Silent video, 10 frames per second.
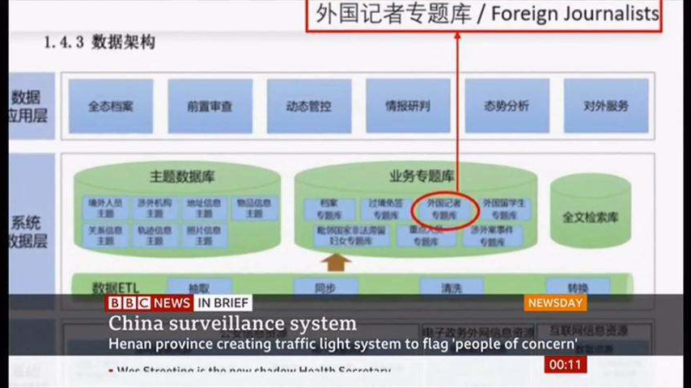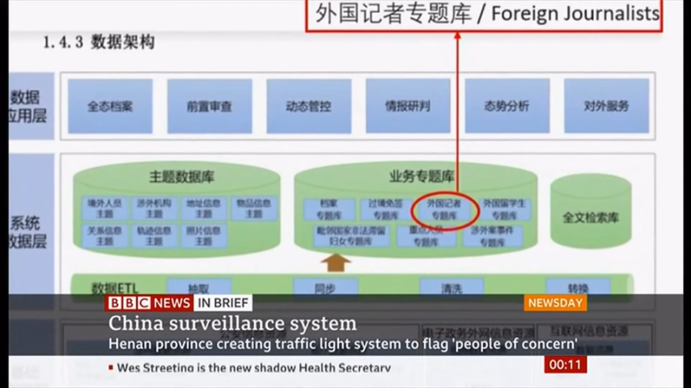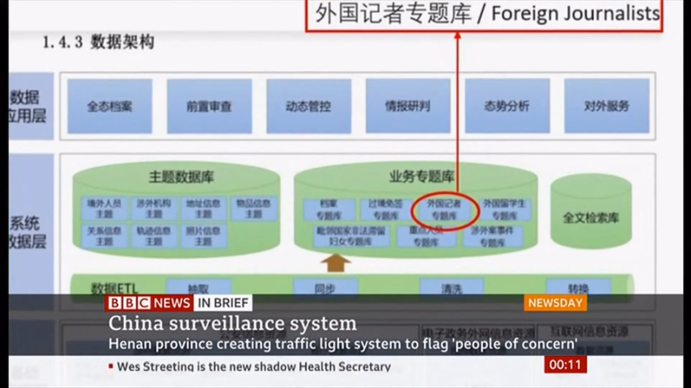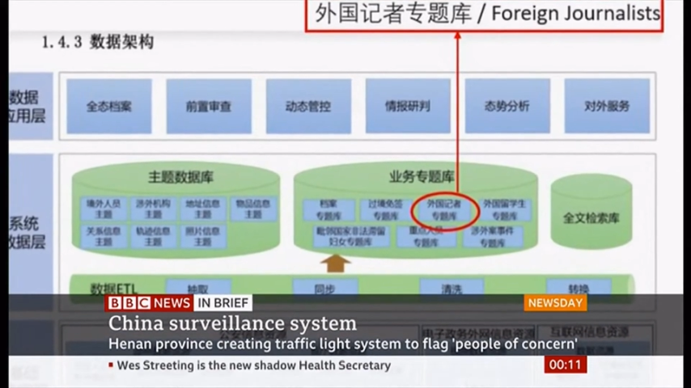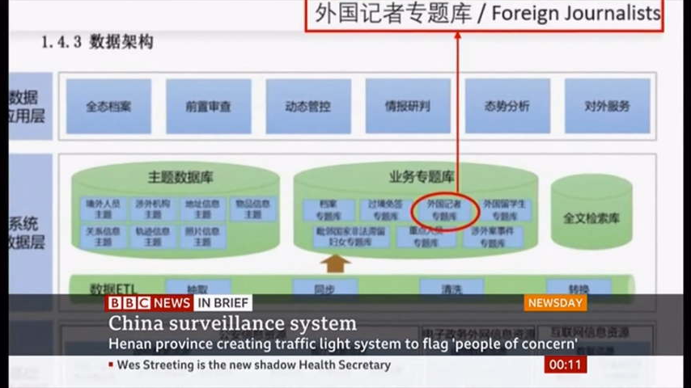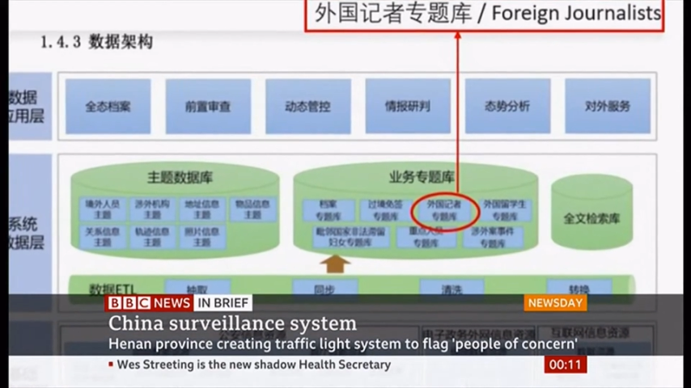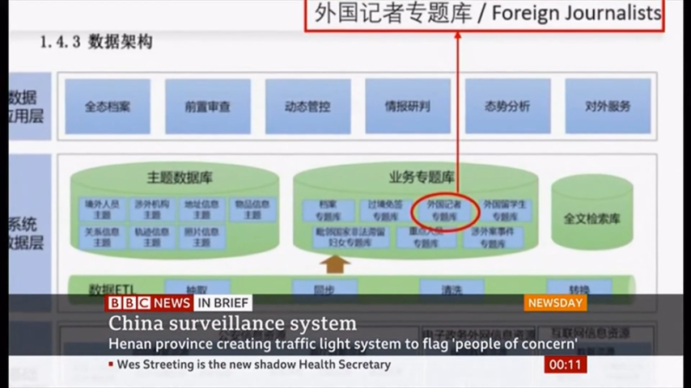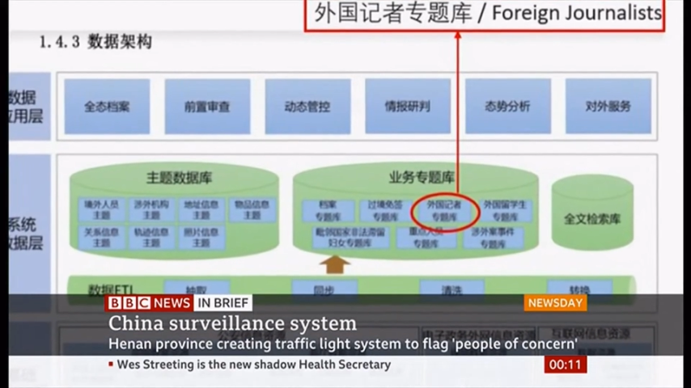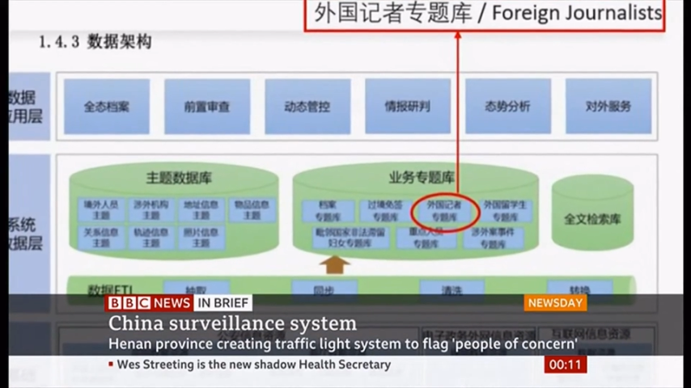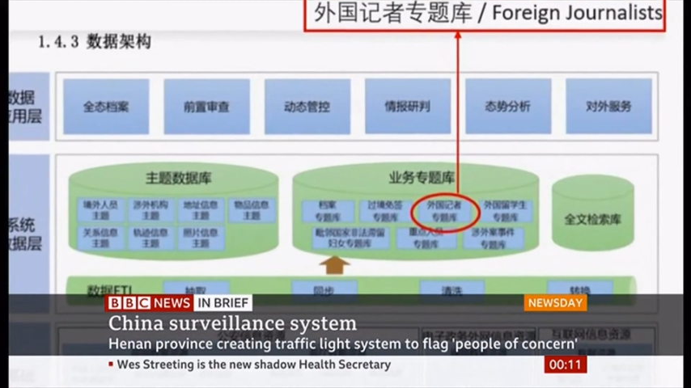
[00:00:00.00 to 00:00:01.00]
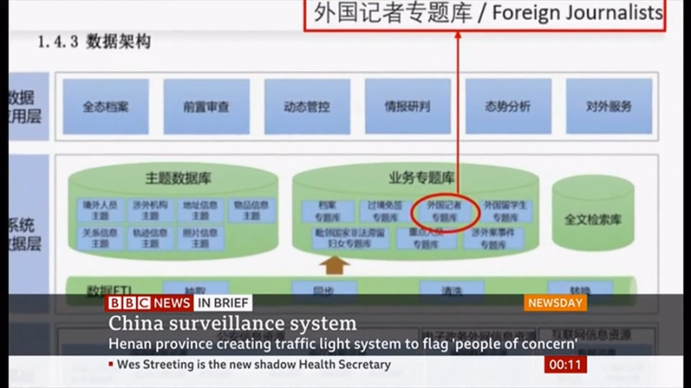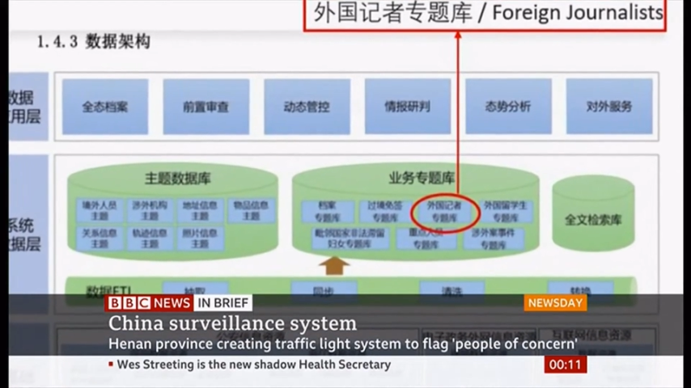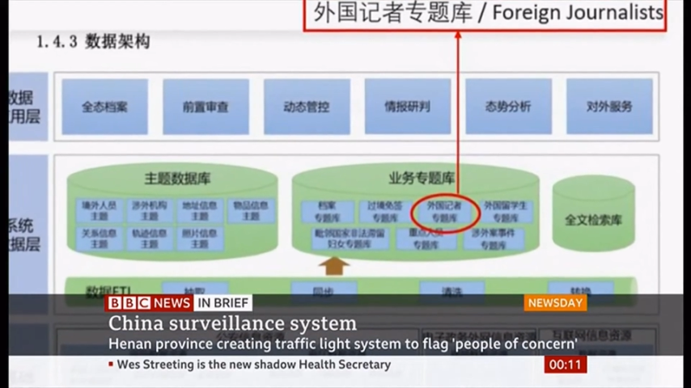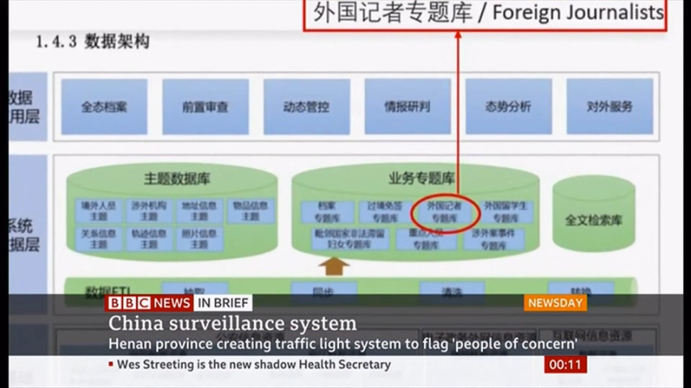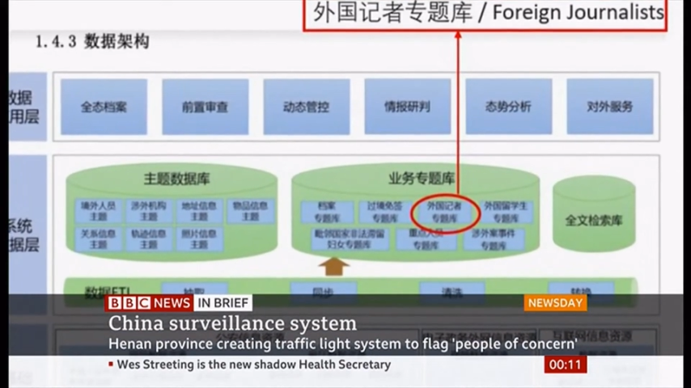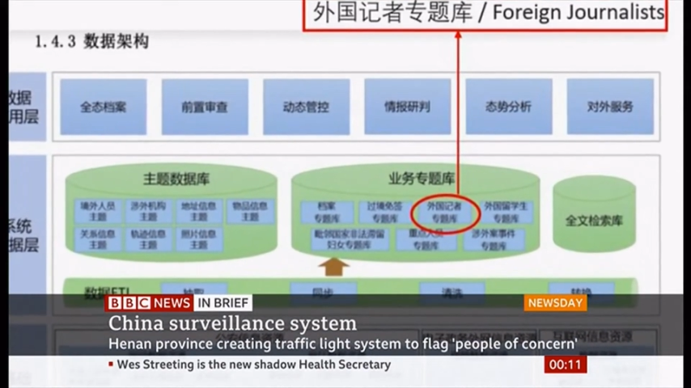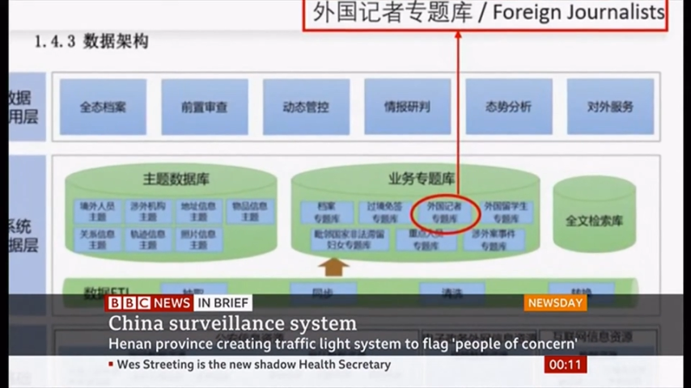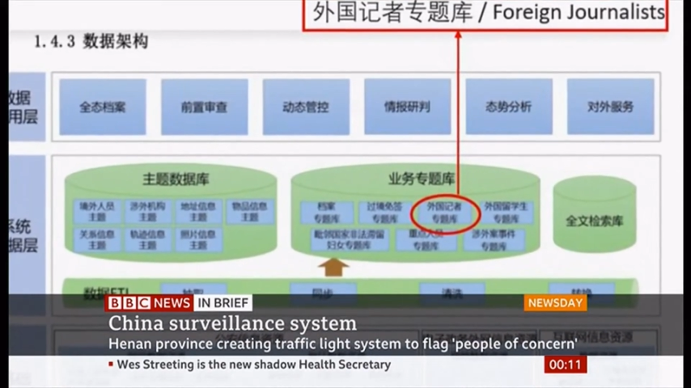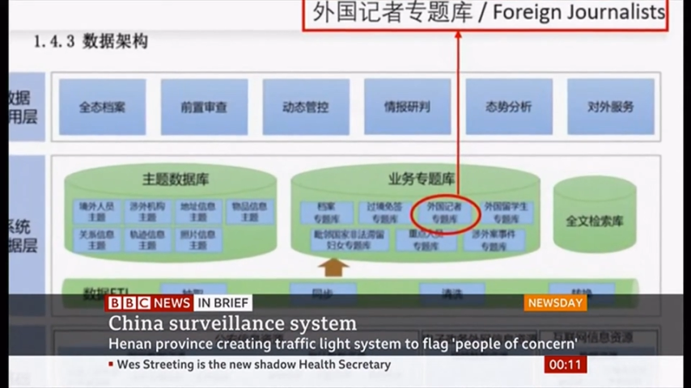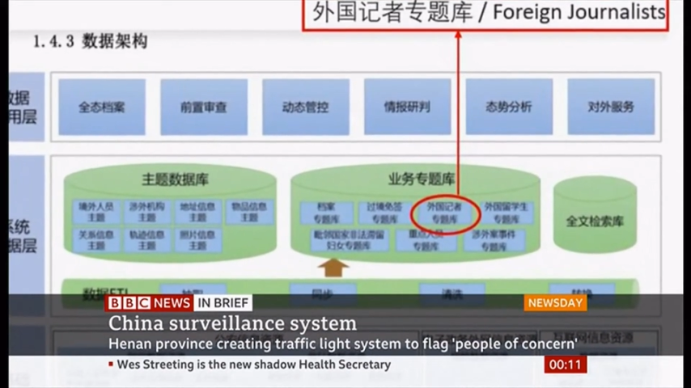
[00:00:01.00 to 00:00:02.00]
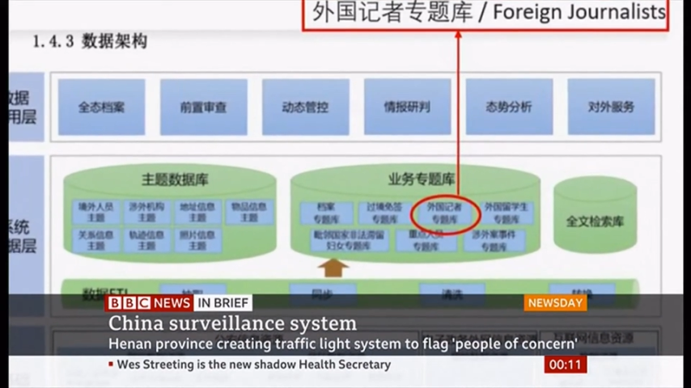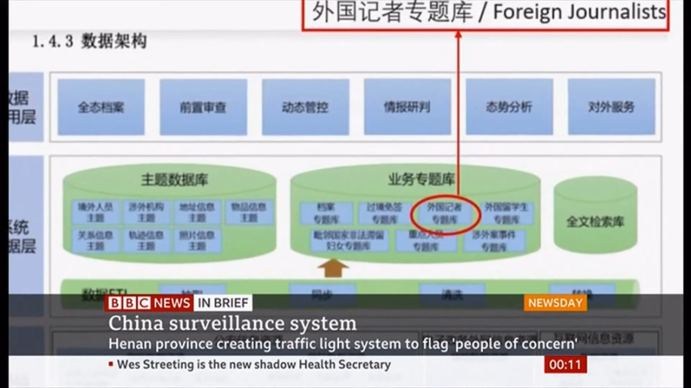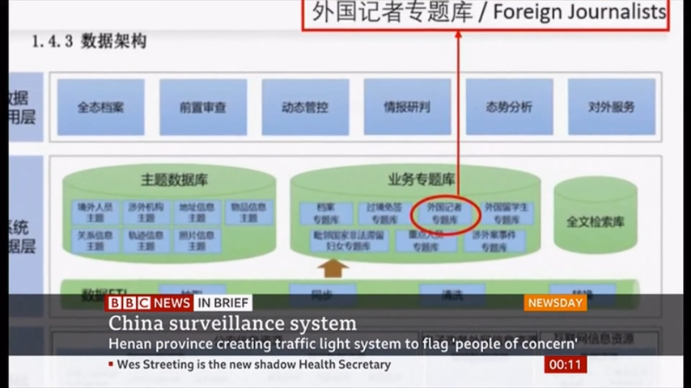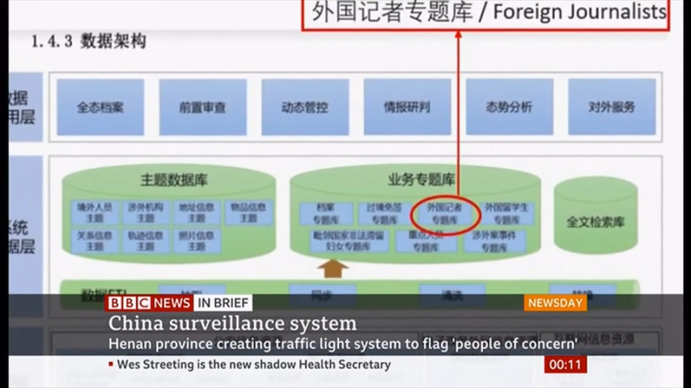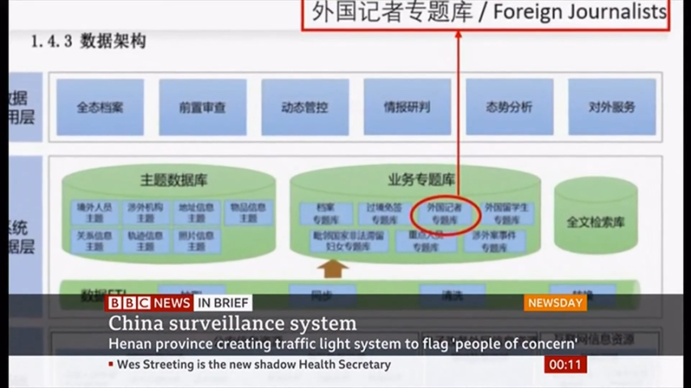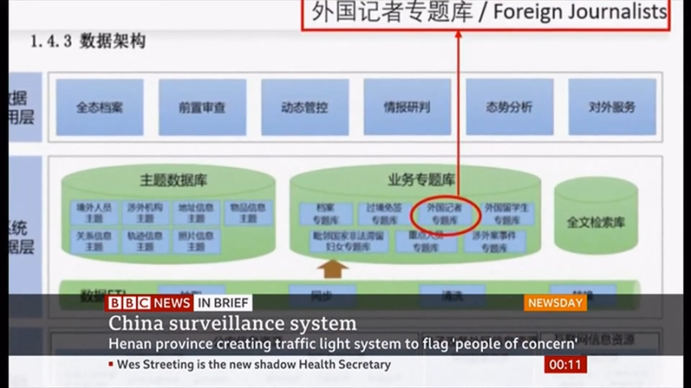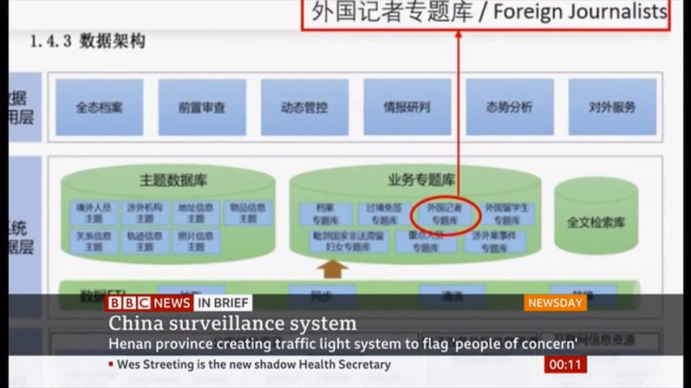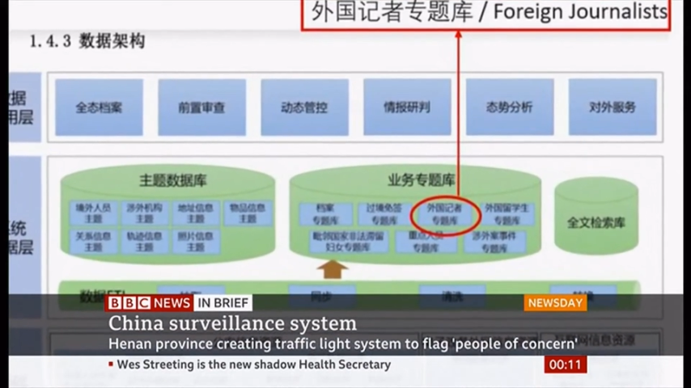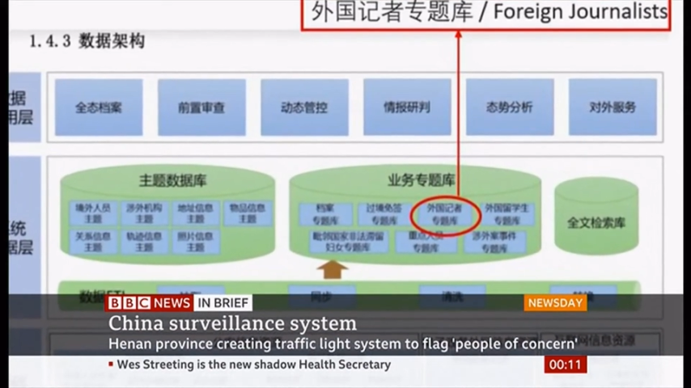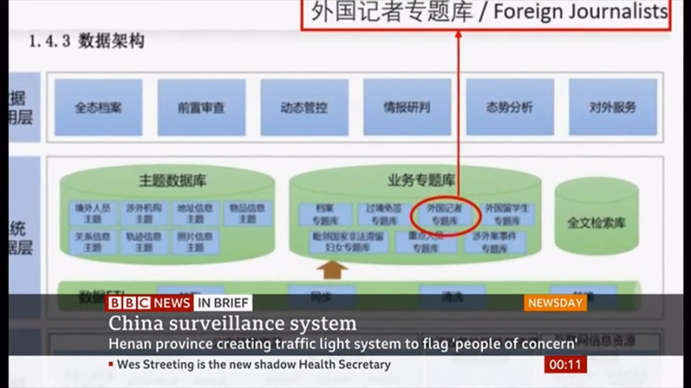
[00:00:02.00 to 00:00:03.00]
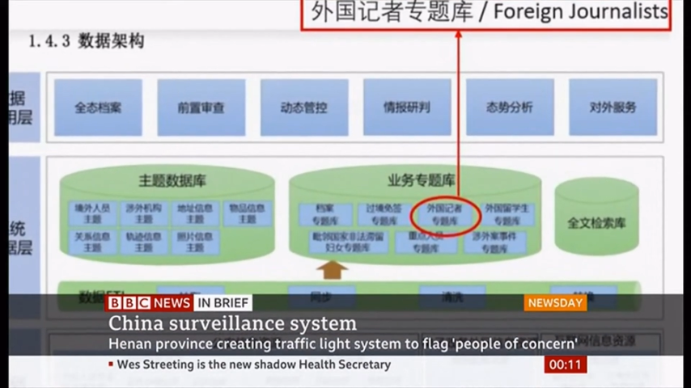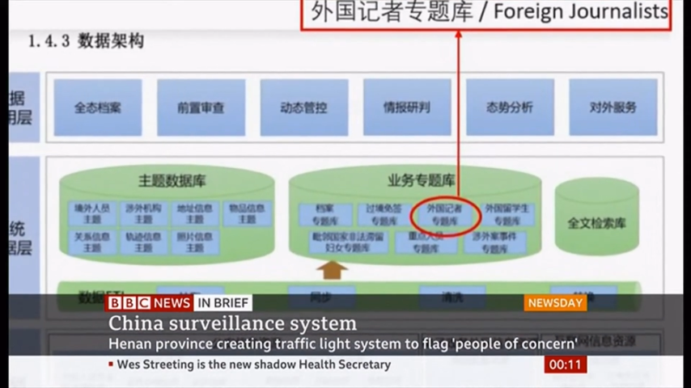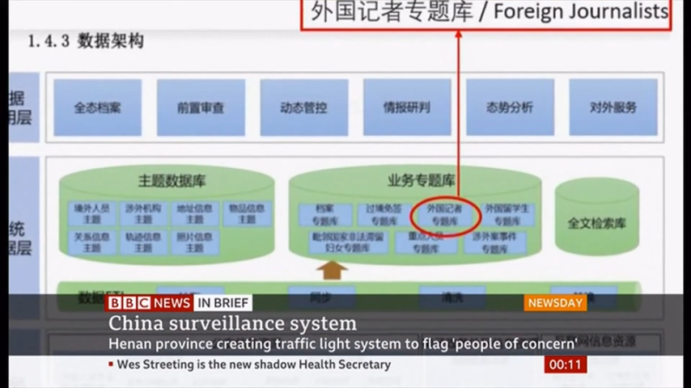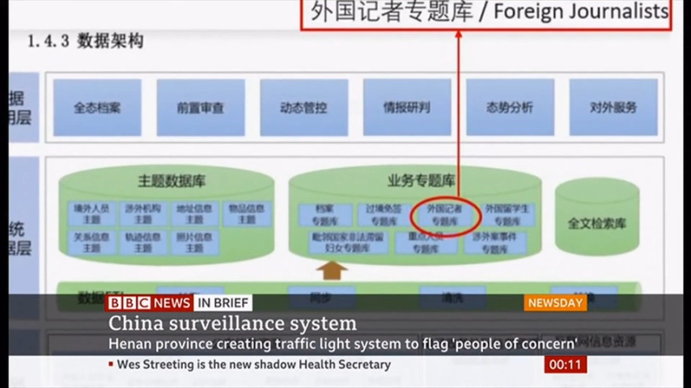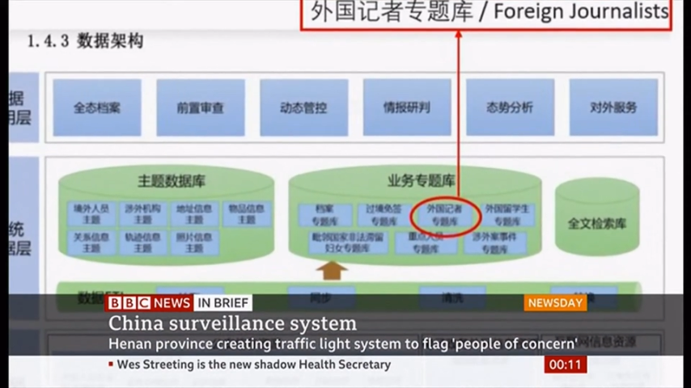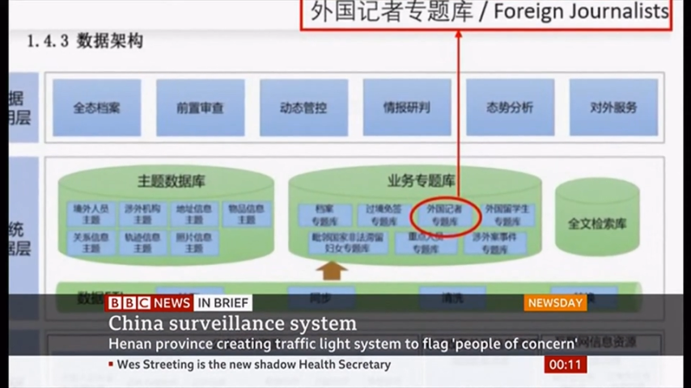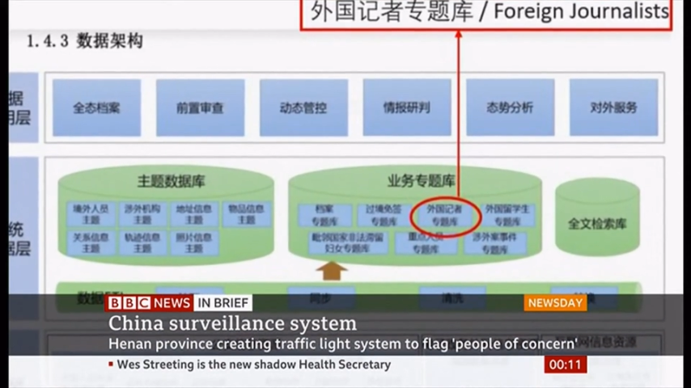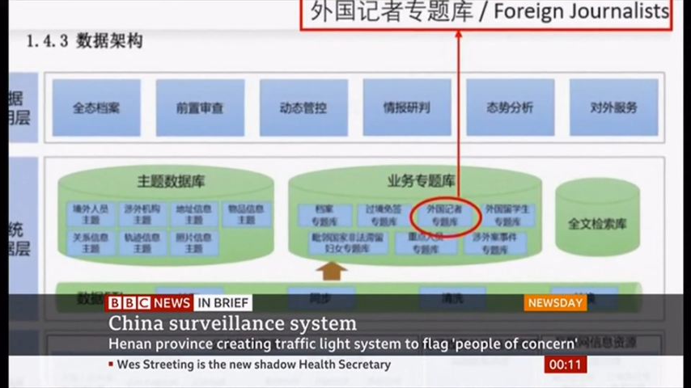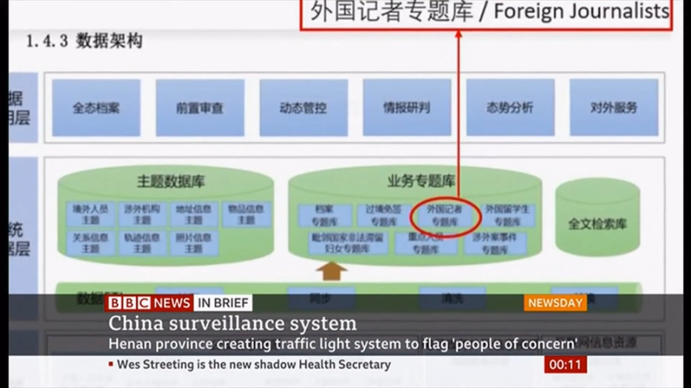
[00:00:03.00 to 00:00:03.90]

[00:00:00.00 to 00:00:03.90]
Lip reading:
Nobody's mouth can be seen.